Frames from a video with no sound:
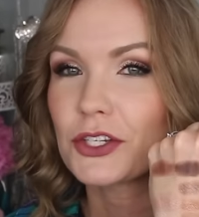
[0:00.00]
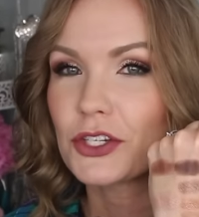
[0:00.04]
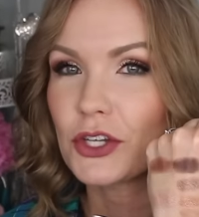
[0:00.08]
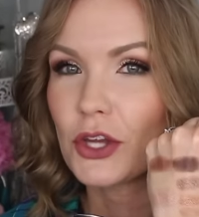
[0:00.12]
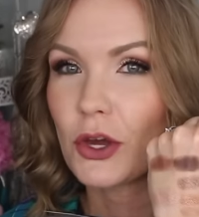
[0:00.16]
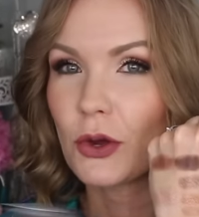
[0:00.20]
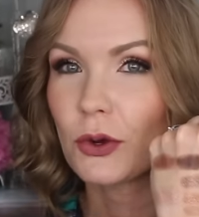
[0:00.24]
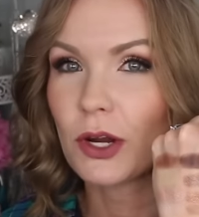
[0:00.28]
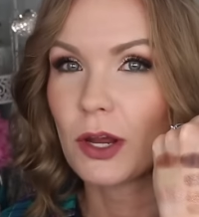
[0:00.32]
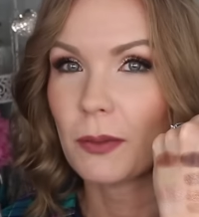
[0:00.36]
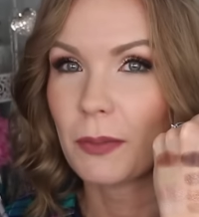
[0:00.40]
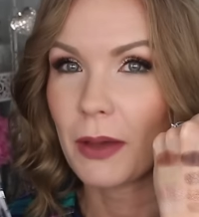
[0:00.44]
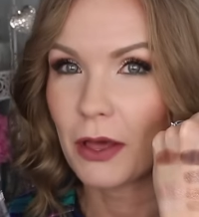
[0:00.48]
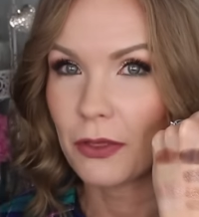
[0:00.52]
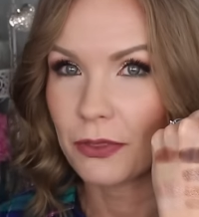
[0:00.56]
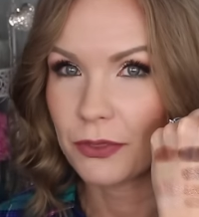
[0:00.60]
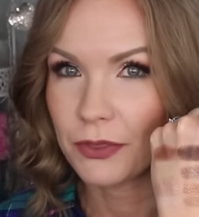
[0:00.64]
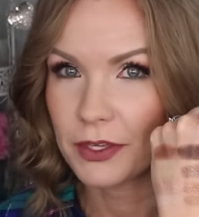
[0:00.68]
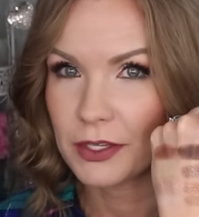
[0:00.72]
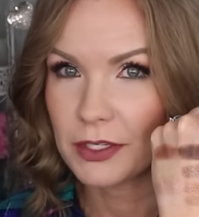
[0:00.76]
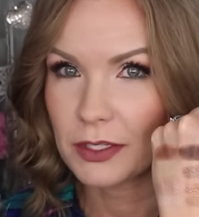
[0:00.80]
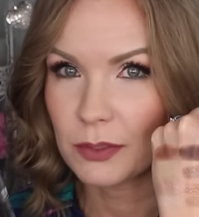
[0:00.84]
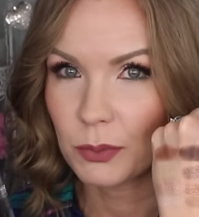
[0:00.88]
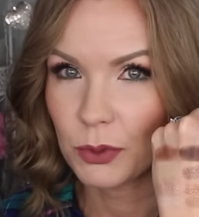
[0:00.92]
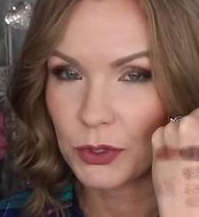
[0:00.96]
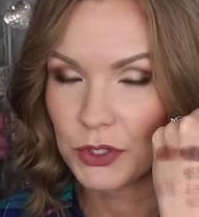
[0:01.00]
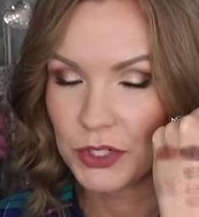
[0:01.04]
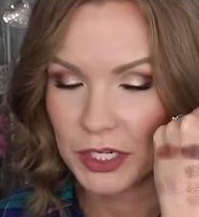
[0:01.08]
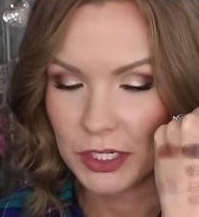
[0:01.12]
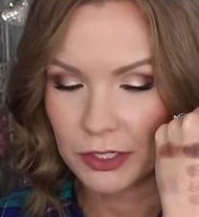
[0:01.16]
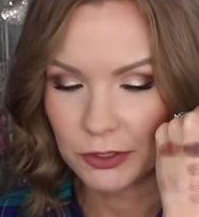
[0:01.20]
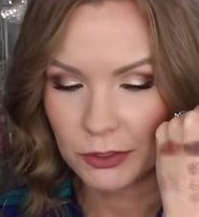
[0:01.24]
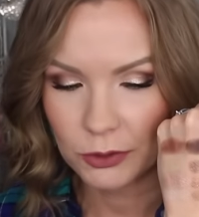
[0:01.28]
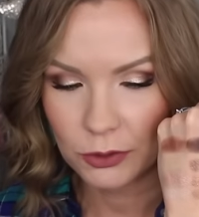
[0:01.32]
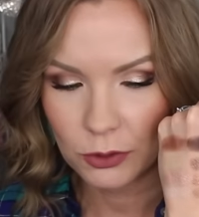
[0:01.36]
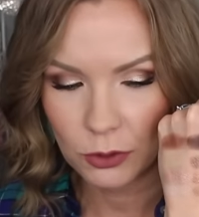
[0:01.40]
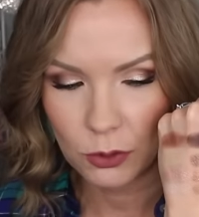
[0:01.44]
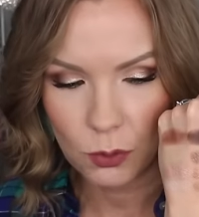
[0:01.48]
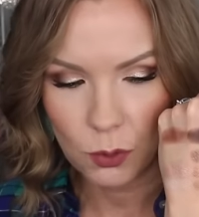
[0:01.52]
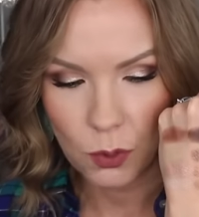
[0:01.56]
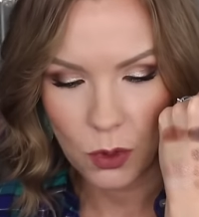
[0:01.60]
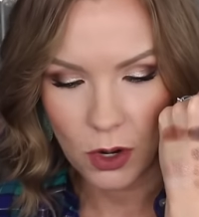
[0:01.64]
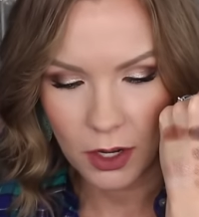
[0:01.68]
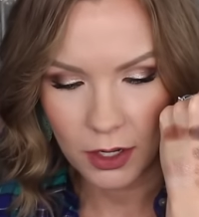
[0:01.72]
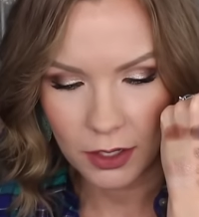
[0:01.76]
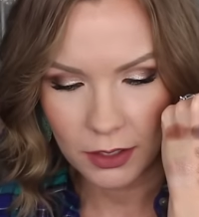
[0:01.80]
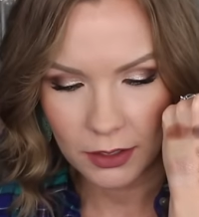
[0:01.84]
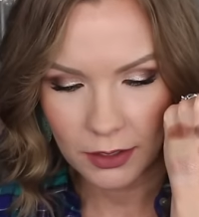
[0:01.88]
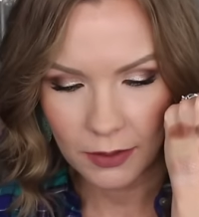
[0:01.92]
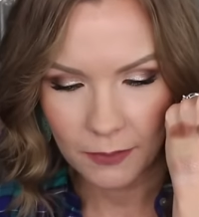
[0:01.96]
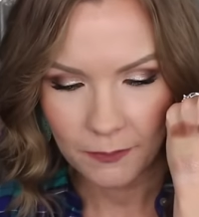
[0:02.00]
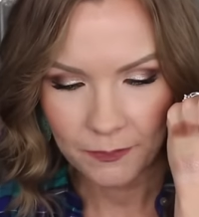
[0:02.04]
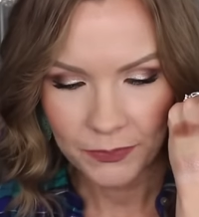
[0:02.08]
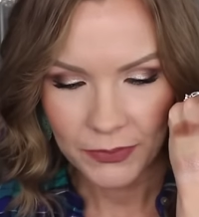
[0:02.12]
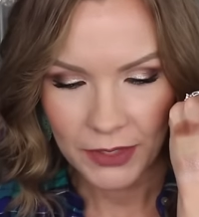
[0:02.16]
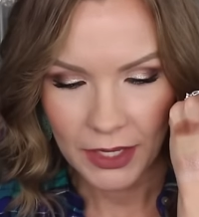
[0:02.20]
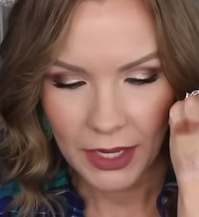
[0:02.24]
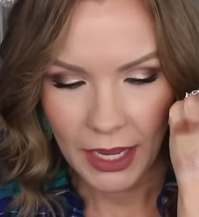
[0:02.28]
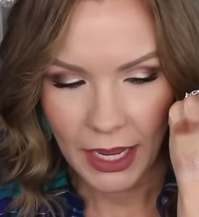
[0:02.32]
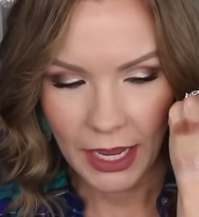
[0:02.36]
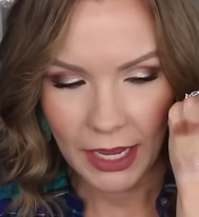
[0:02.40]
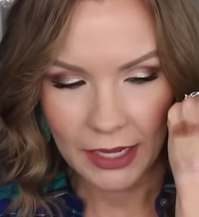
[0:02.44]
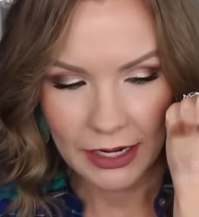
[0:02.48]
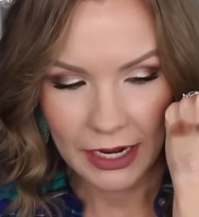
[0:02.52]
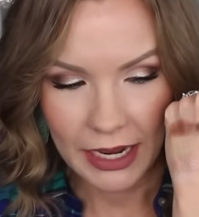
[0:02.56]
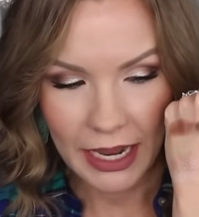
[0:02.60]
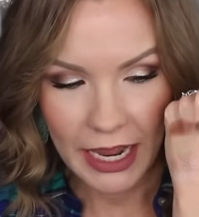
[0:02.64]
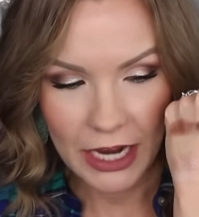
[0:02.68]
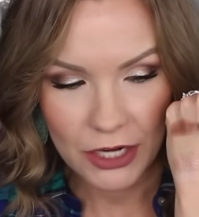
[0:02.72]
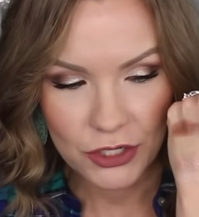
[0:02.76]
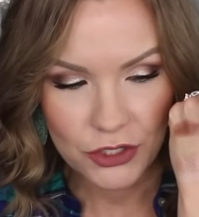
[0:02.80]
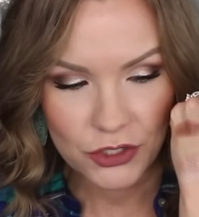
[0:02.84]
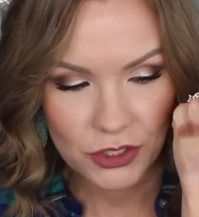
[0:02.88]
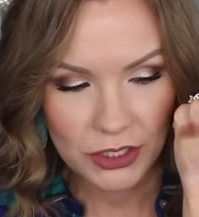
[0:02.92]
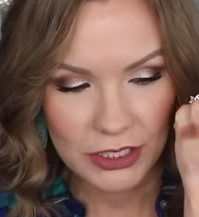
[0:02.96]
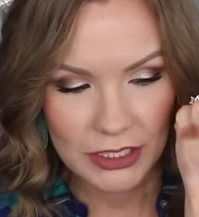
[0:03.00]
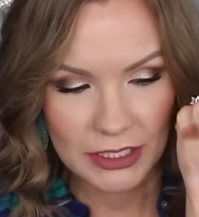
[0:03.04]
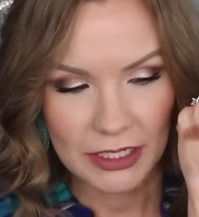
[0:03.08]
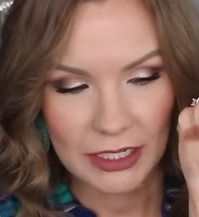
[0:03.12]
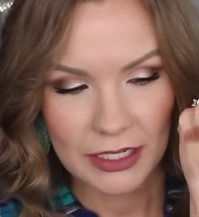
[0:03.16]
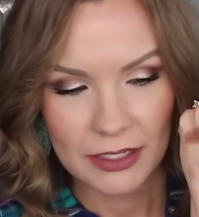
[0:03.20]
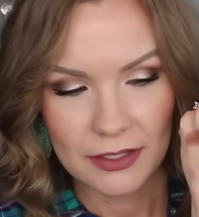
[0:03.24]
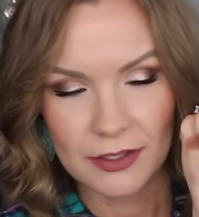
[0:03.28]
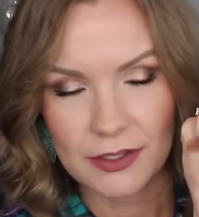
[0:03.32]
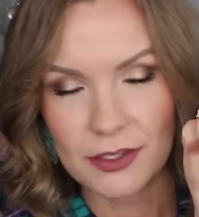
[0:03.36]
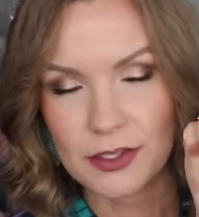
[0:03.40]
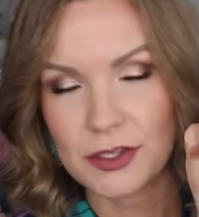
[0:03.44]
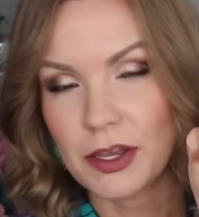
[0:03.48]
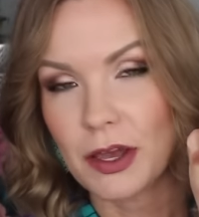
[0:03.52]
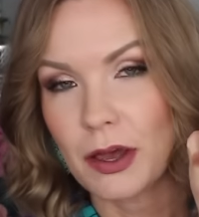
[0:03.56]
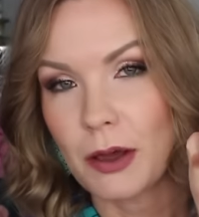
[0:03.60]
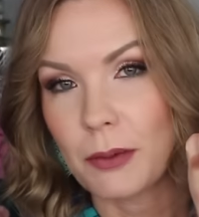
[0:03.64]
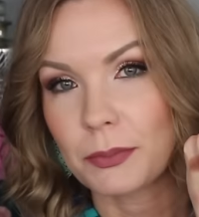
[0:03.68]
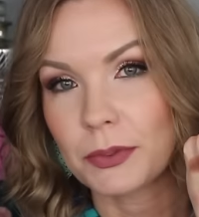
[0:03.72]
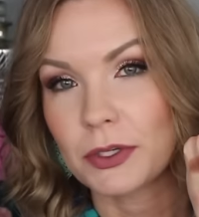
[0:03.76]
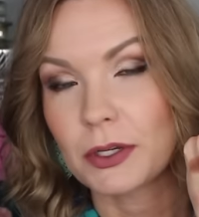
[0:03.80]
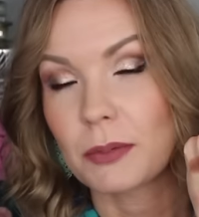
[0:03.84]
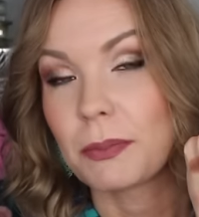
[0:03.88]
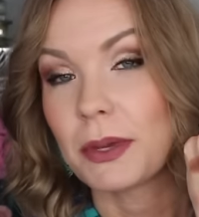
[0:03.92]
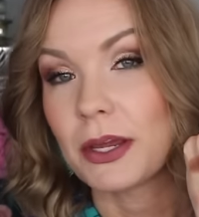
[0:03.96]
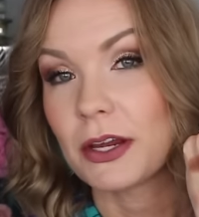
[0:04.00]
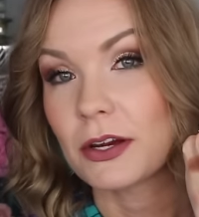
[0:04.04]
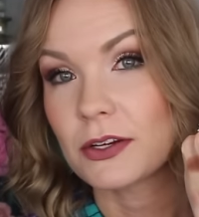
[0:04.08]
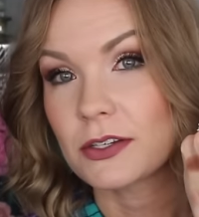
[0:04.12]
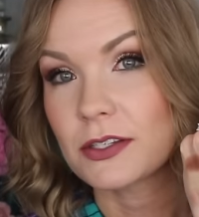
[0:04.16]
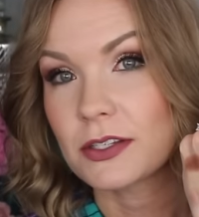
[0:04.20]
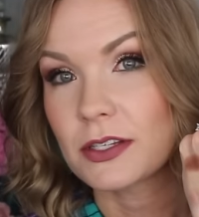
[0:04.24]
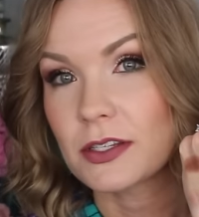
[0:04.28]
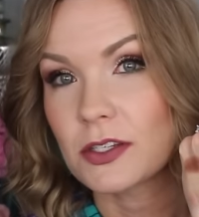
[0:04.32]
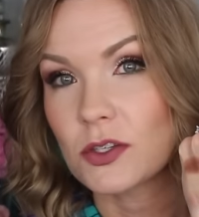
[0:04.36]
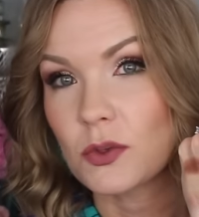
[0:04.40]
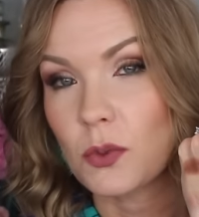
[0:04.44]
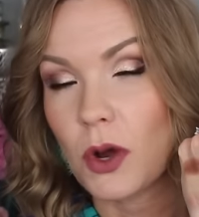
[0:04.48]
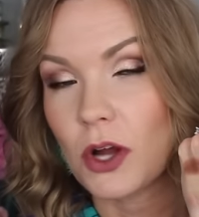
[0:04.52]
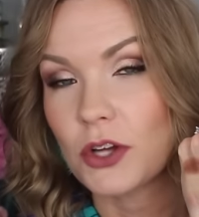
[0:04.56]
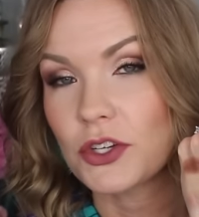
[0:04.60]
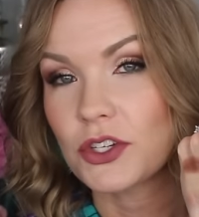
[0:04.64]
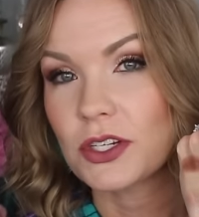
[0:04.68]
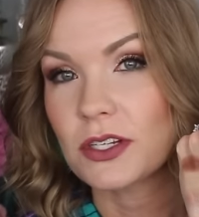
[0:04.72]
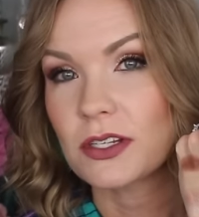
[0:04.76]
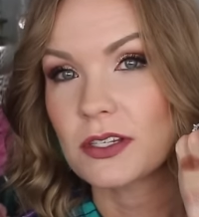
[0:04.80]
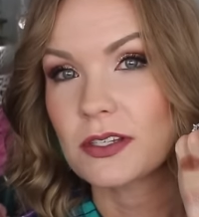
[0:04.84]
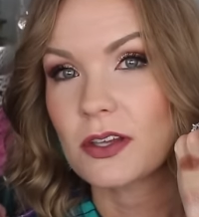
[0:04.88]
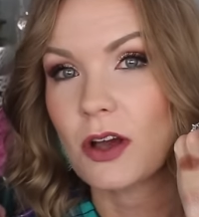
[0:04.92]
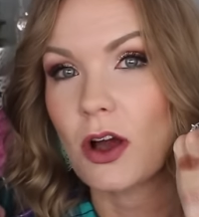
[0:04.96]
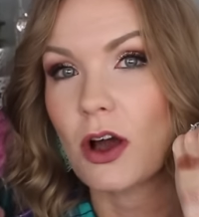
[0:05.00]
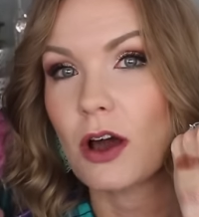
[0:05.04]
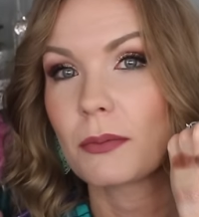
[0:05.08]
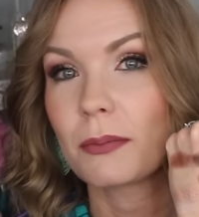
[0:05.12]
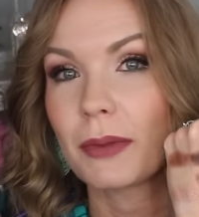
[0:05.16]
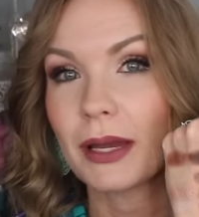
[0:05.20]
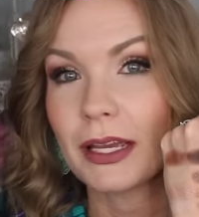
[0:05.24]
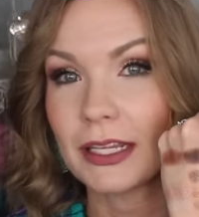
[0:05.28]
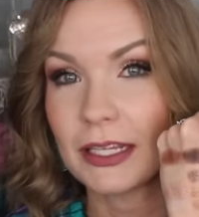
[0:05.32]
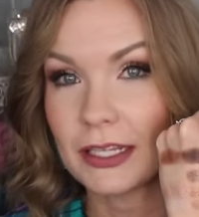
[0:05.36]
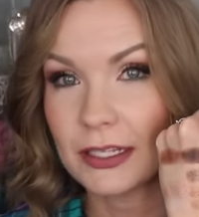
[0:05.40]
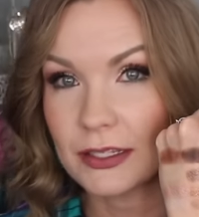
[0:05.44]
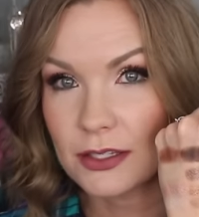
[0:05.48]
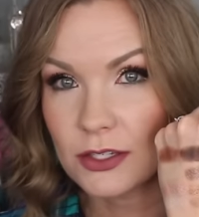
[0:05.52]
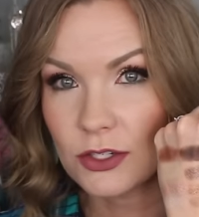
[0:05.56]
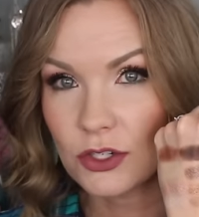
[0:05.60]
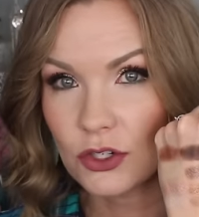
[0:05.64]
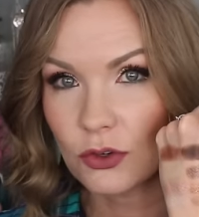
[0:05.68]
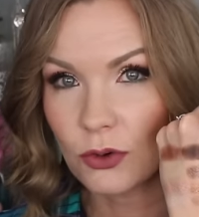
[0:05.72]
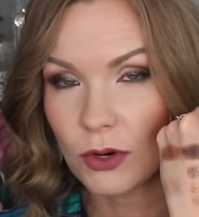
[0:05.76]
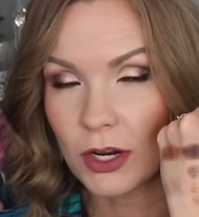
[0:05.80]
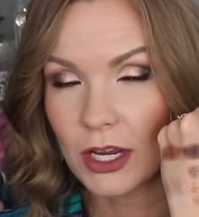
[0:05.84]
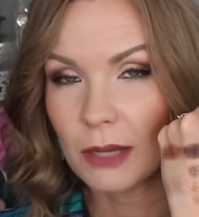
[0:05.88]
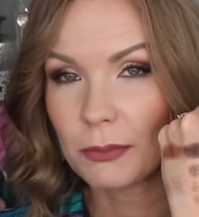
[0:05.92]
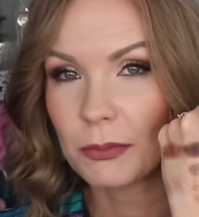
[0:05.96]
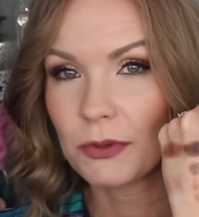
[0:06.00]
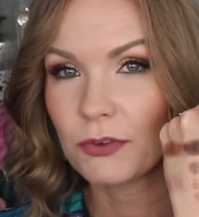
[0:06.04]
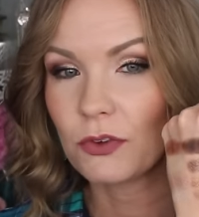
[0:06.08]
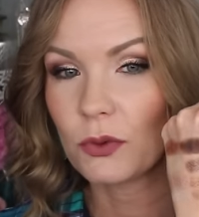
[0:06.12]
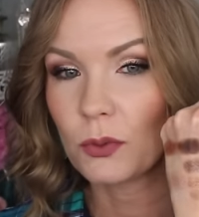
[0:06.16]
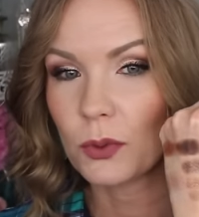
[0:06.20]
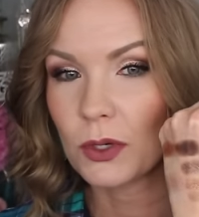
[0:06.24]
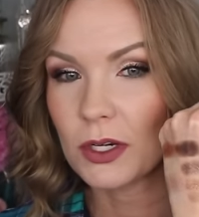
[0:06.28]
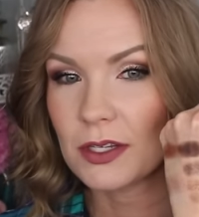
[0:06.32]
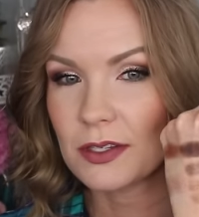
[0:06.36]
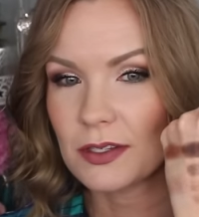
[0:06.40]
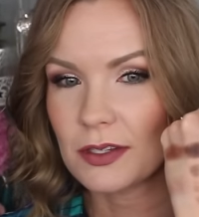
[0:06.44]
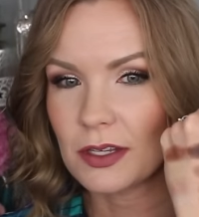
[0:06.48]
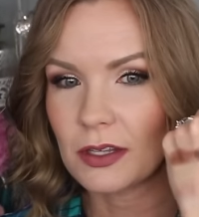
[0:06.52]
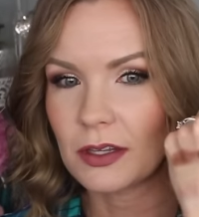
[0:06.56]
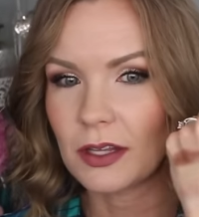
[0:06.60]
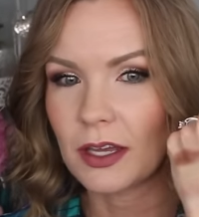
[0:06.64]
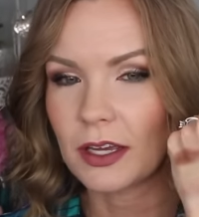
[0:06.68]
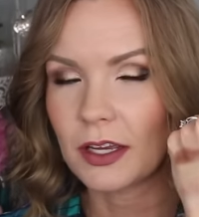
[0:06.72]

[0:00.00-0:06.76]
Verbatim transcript: to note about this particular one, and I actually did some comparison swatches on my Instagram if you want to see